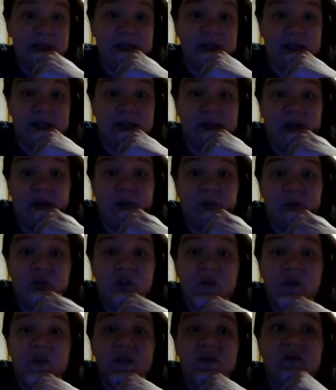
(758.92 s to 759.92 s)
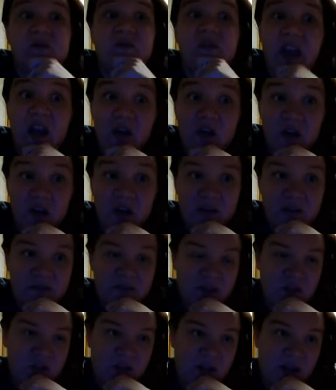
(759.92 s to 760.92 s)
system, which was very
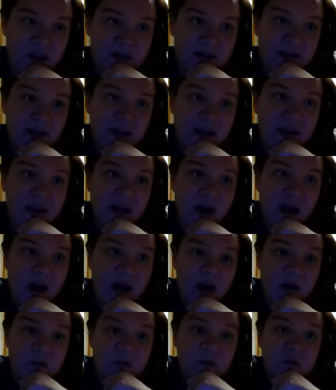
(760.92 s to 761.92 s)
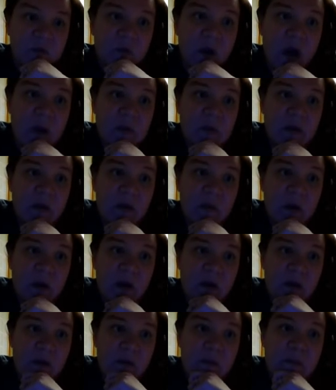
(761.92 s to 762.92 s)
efficient. It was probably
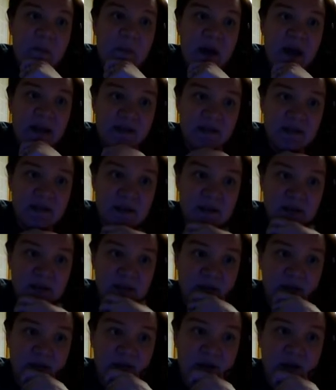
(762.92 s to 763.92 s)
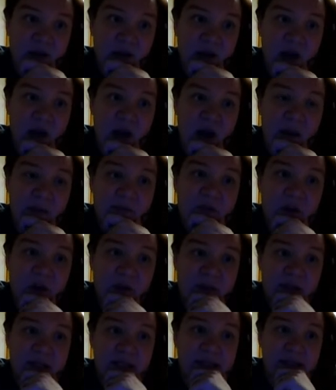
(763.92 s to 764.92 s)
one of the best
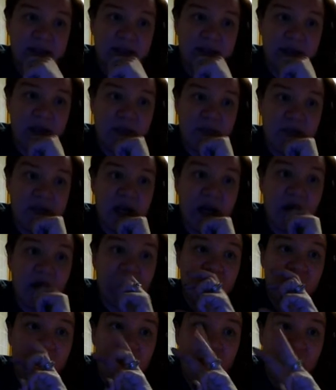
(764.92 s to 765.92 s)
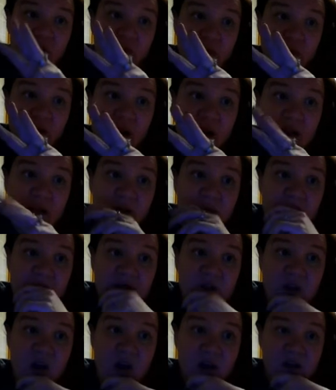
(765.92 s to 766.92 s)
farming systems of the three that
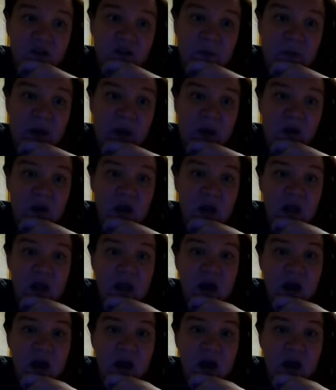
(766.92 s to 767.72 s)
we've talked about.